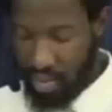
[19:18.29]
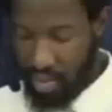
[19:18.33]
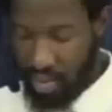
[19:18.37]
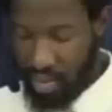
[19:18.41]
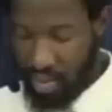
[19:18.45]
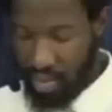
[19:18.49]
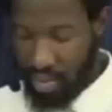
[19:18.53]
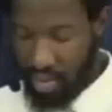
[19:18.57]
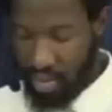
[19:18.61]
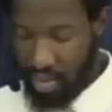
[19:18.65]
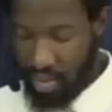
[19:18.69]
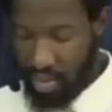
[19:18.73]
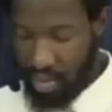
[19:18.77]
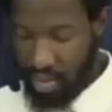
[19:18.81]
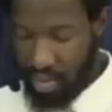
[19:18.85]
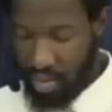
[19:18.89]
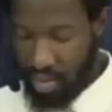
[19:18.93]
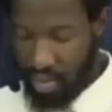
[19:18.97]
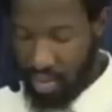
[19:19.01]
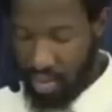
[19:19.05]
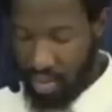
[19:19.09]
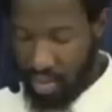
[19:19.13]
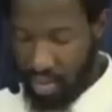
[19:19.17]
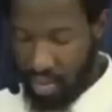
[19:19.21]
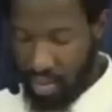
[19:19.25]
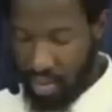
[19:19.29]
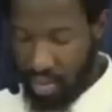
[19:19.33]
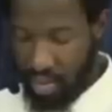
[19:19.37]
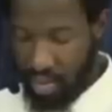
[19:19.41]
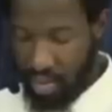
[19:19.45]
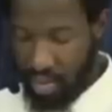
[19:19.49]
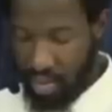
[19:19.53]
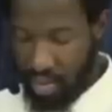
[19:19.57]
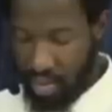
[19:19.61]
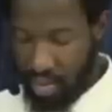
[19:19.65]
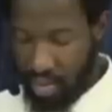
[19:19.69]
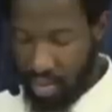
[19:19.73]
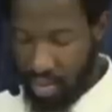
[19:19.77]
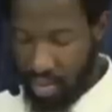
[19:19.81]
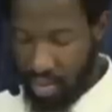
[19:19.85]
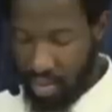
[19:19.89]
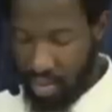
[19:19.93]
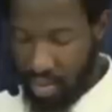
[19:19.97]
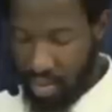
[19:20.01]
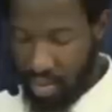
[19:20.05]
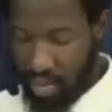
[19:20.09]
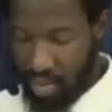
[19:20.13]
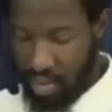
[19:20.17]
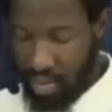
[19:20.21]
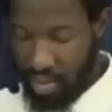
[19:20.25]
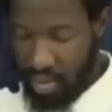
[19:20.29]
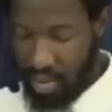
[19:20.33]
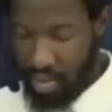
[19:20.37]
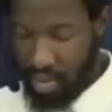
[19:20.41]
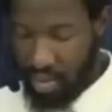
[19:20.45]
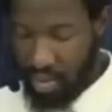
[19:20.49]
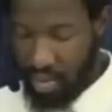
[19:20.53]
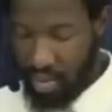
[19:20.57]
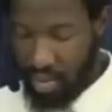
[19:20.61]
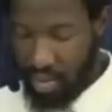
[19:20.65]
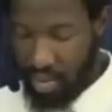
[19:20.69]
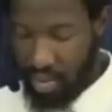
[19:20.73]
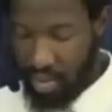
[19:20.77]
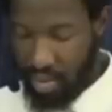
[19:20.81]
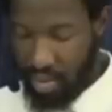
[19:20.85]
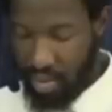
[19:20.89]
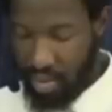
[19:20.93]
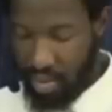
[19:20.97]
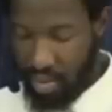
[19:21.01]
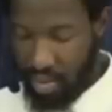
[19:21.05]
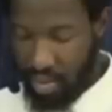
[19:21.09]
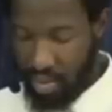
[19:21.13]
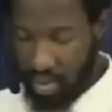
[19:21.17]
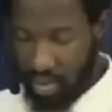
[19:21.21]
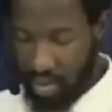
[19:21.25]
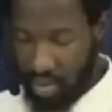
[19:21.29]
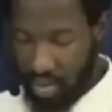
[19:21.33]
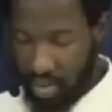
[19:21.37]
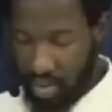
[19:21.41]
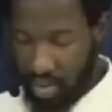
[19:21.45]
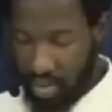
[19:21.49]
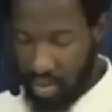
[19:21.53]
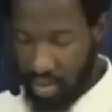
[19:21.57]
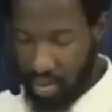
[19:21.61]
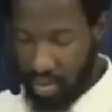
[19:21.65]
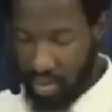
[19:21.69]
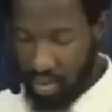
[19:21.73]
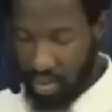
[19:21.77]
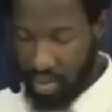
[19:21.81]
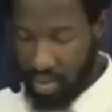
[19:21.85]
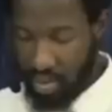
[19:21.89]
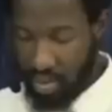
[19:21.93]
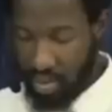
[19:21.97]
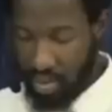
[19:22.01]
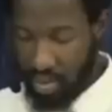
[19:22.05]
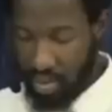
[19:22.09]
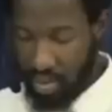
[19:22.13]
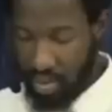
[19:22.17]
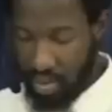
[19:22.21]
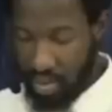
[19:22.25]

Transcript: No words are spoken by the person on screen.